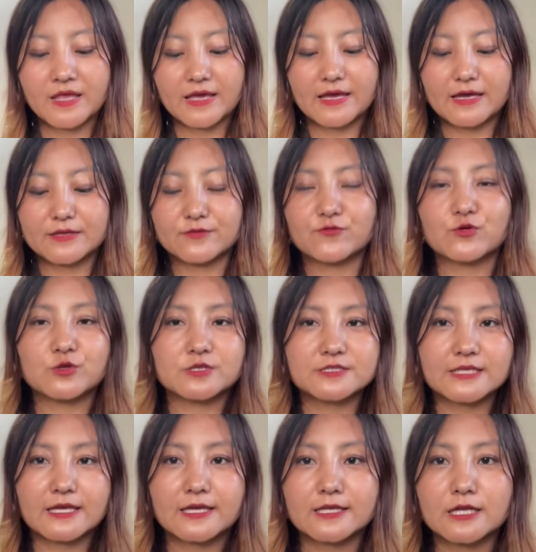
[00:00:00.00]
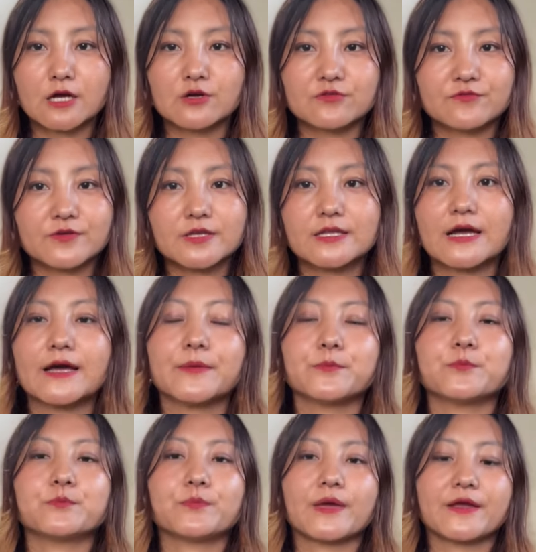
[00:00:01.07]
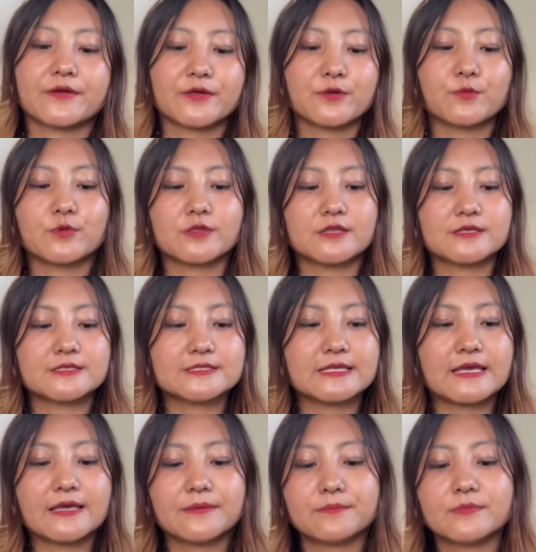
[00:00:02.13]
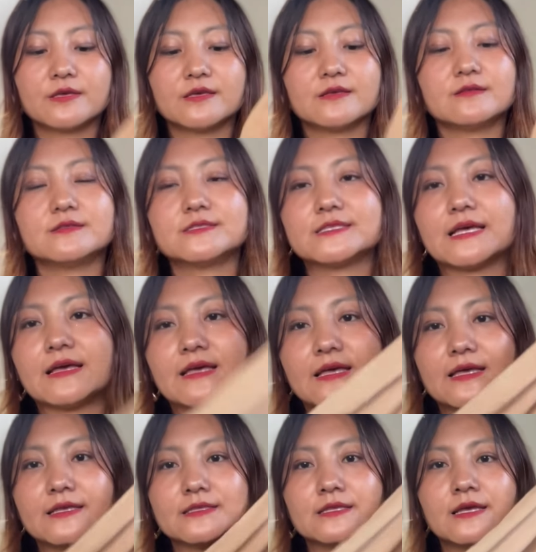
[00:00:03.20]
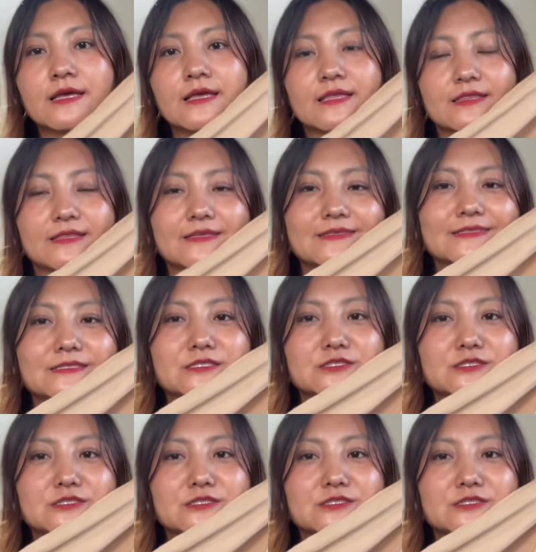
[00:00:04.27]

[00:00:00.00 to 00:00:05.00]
And for the second outfit, I'm pairing with the same heels and this